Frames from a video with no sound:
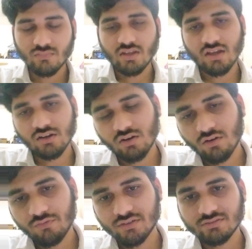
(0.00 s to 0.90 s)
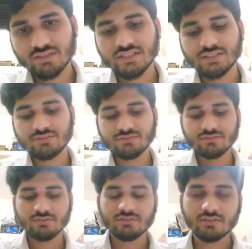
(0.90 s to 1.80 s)
angle of incidence,
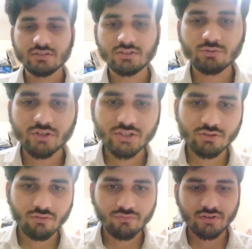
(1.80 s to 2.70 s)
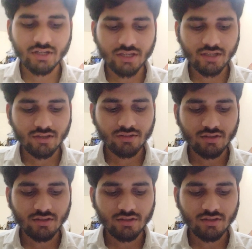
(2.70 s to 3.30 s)
duration of day,